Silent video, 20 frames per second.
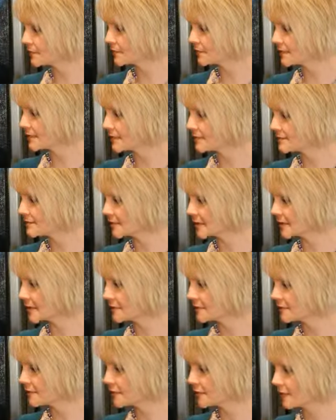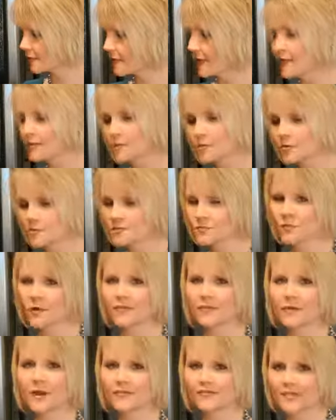things like the legumes, well,
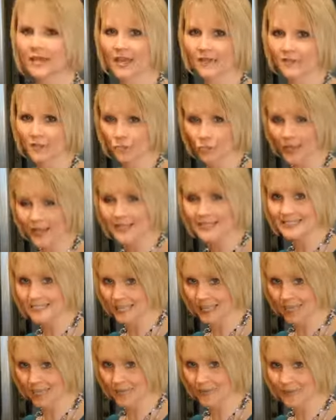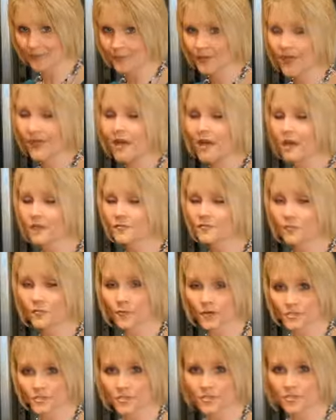you have to have the wait time of the
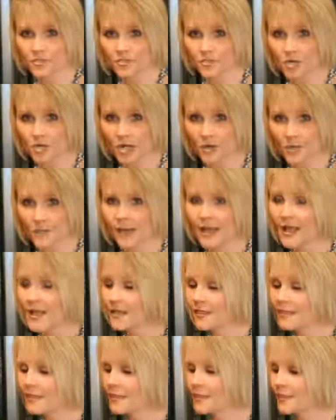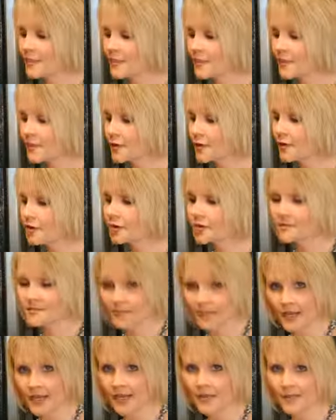pressure to drop. The cook
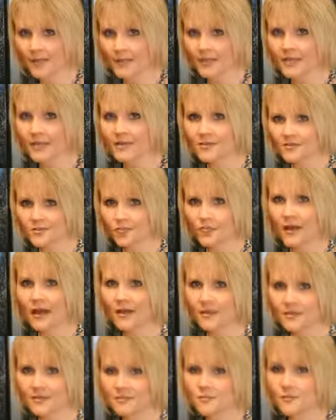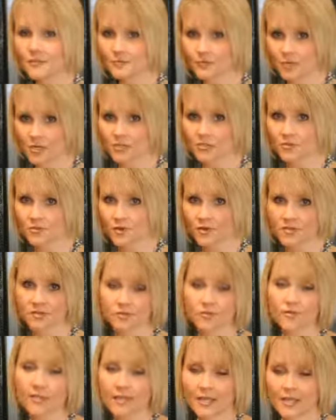time is while it's being pressurized.
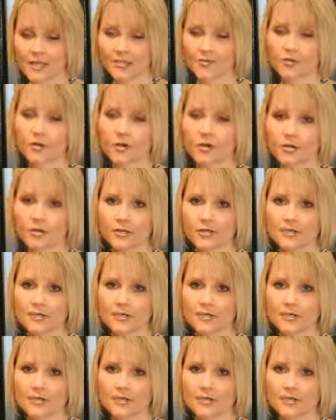So again, you are